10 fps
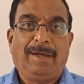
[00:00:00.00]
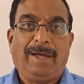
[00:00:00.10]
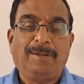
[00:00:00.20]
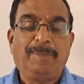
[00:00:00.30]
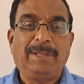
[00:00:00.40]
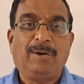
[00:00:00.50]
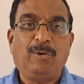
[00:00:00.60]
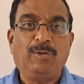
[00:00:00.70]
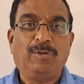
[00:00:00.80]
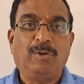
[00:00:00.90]
As per the
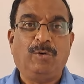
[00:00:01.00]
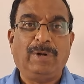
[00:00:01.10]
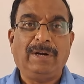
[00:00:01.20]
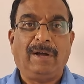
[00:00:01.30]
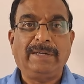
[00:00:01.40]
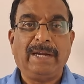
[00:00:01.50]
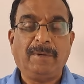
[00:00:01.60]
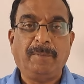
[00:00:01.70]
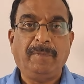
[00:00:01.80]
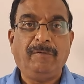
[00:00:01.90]
rules, no one
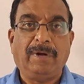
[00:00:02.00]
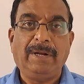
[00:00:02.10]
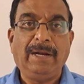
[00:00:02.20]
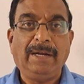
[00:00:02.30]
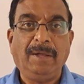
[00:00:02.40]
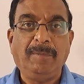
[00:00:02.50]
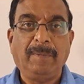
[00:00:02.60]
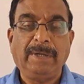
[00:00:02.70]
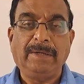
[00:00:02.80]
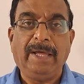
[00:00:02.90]
contacted me for deleting
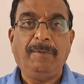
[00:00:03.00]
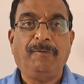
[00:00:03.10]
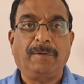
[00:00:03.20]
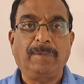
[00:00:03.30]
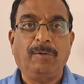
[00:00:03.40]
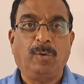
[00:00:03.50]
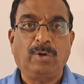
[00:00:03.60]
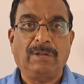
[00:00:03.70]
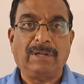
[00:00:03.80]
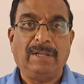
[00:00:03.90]
my name from the
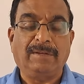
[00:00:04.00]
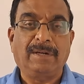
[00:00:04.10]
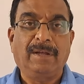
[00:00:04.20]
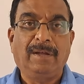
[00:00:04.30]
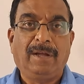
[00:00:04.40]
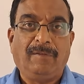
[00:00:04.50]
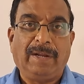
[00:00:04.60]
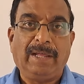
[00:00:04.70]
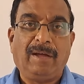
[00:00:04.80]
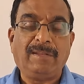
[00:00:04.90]
voters list.
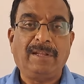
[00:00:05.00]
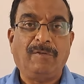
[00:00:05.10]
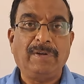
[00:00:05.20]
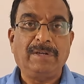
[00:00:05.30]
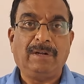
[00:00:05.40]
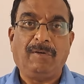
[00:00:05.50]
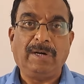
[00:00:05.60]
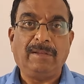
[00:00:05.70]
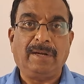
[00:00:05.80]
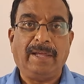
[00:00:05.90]
When I asked the official what
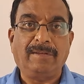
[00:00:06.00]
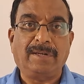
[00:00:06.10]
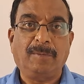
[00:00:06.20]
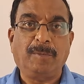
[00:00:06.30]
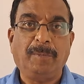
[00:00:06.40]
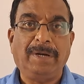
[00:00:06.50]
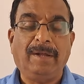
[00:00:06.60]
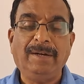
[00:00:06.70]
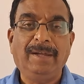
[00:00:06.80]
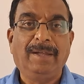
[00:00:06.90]
is the next step to be
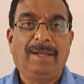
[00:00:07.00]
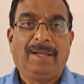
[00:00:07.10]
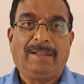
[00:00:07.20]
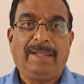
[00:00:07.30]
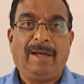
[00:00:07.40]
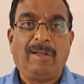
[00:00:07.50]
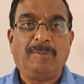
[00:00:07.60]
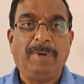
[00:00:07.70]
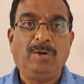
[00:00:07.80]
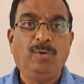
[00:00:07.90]
done, they
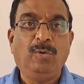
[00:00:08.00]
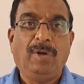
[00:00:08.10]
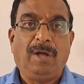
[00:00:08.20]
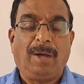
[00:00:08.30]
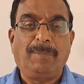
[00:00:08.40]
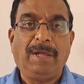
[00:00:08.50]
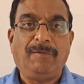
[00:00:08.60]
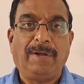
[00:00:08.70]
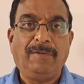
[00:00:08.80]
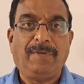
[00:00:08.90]
asked me to apply
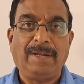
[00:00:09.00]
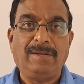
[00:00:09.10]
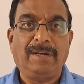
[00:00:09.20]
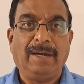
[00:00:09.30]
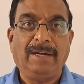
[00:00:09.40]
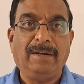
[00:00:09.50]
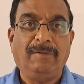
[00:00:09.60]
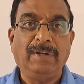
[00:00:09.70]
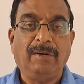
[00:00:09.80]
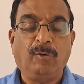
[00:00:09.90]
for a fresh
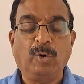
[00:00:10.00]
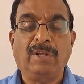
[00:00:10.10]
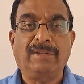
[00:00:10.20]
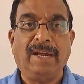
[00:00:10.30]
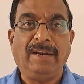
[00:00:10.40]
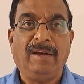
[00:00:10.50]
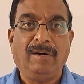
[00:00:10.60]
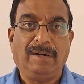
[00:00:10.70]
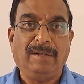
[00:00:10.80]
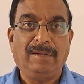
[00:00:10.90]
voter's ID card.